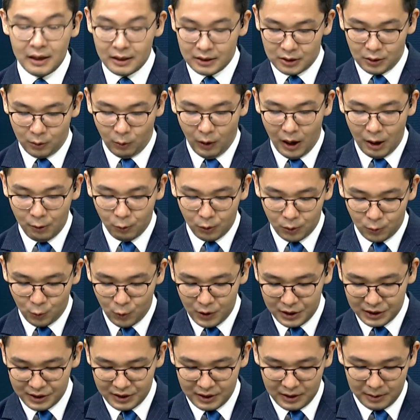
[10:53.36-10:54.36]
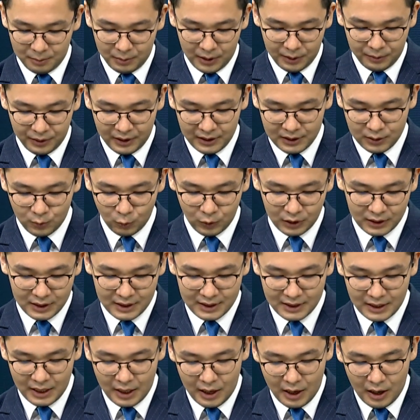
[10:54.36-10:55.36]
So our question about this one
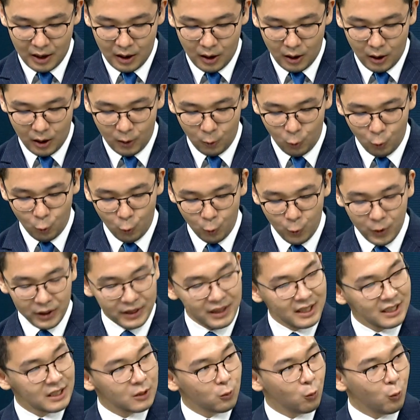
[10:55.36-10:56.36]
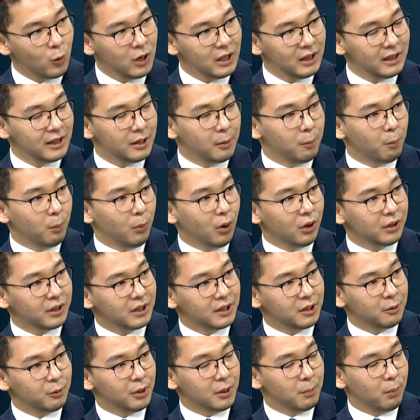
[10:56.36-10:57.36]
is, will the
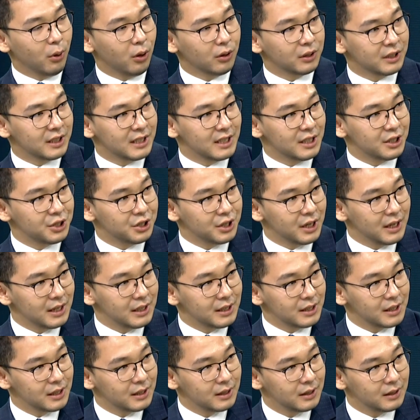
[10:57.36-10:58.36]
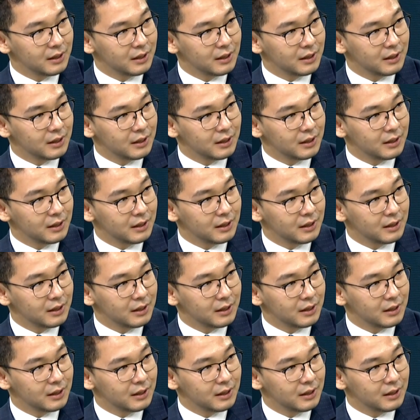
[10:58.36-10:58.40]
monetary policy change?